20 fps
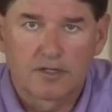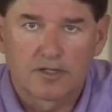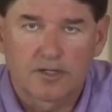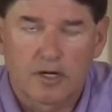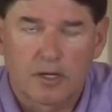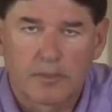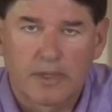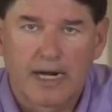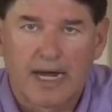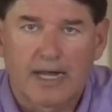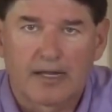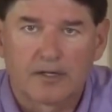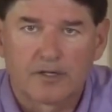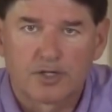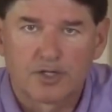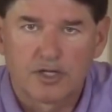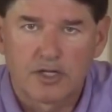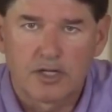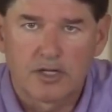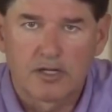the
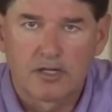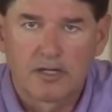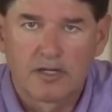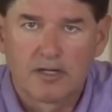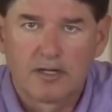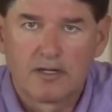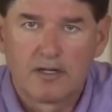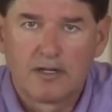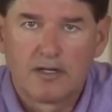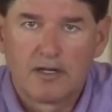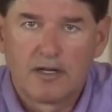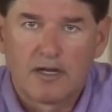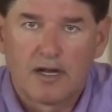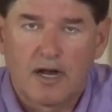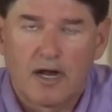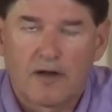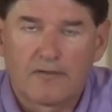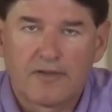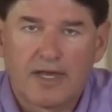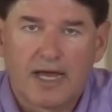terminology
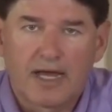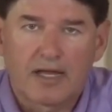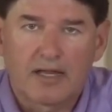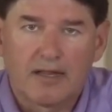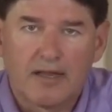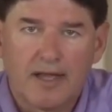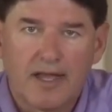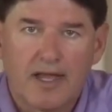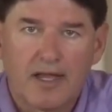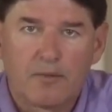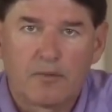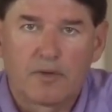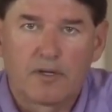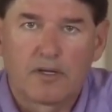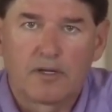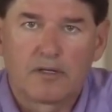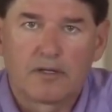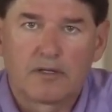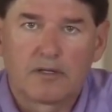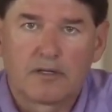of that
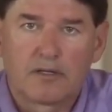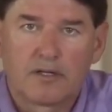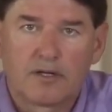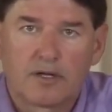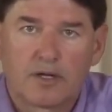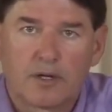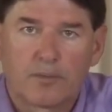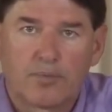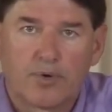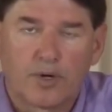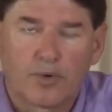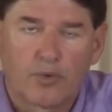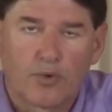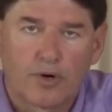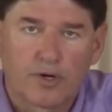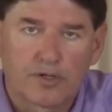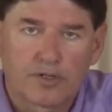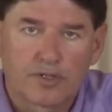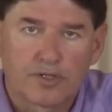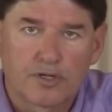claim you're going to put
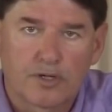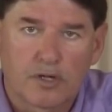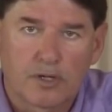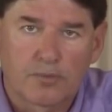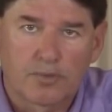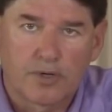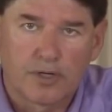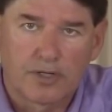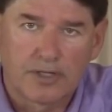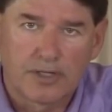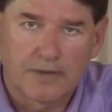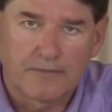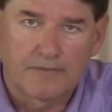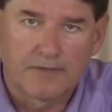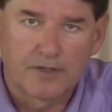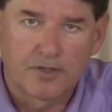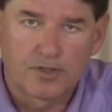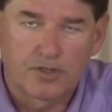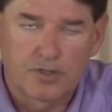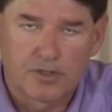words, so you're going to put a
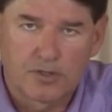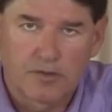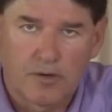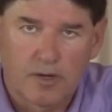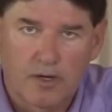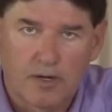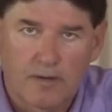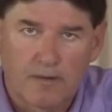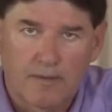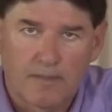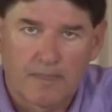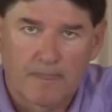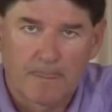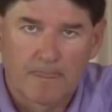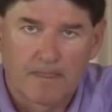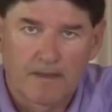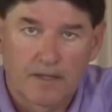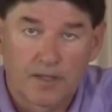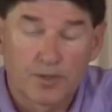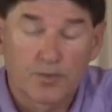definition to it.
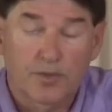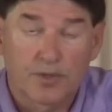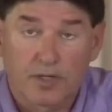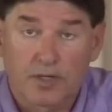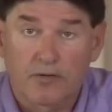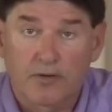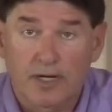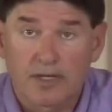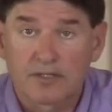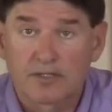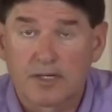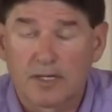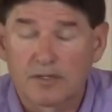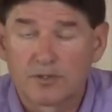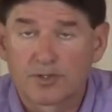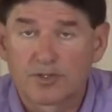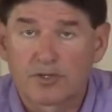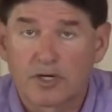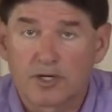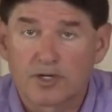Is what the correct
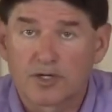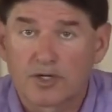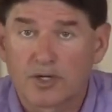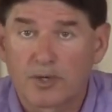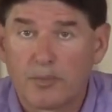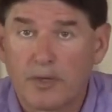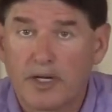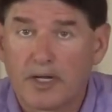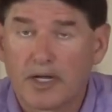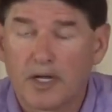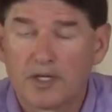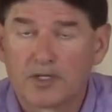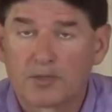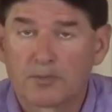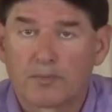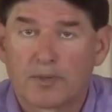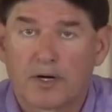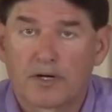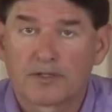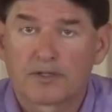sentence structure,
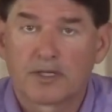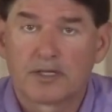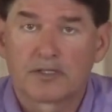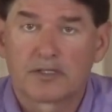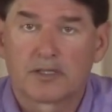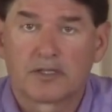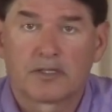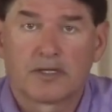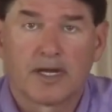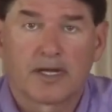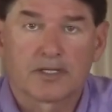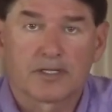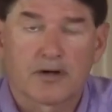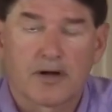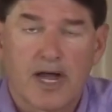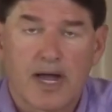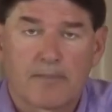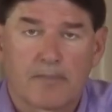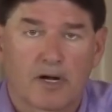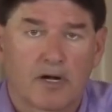communication, parse, syntax,
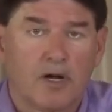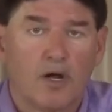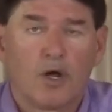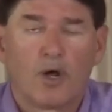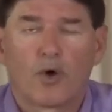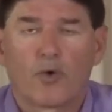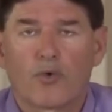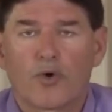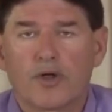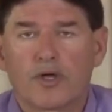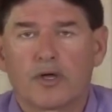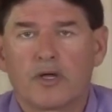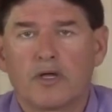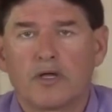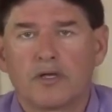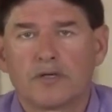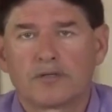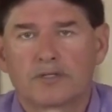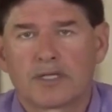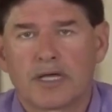grammar. Where are you
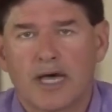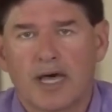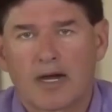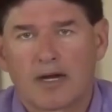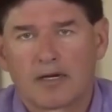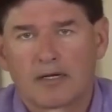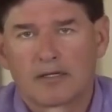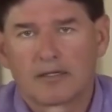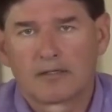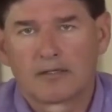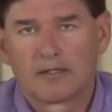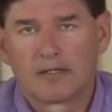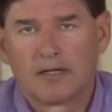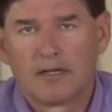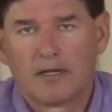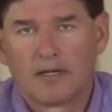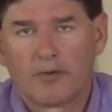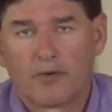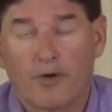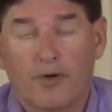going to use that?
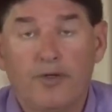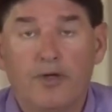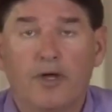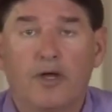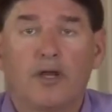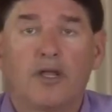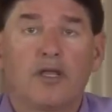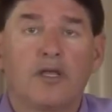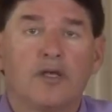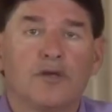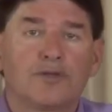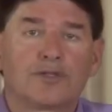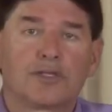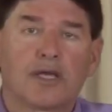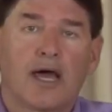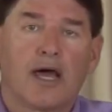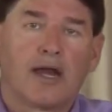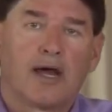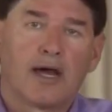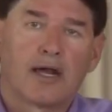Well, you're going to use
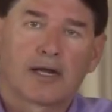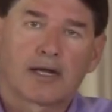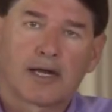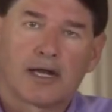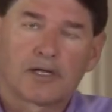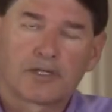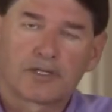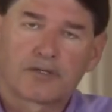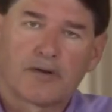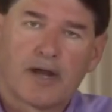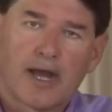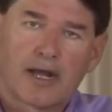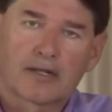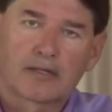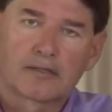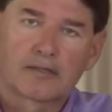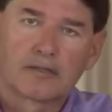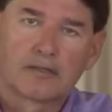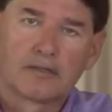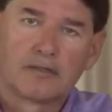that on a
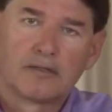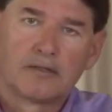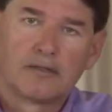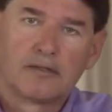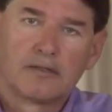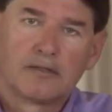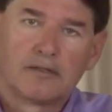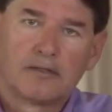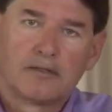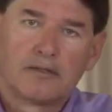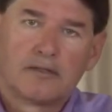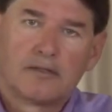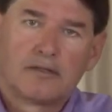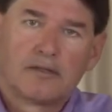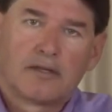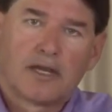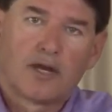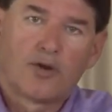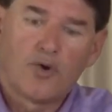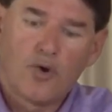contract.
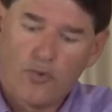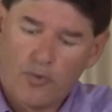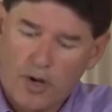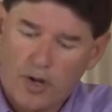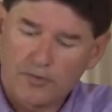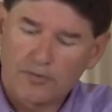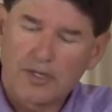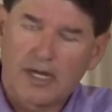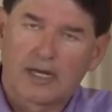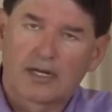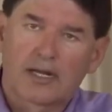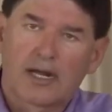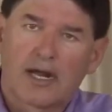And who wrote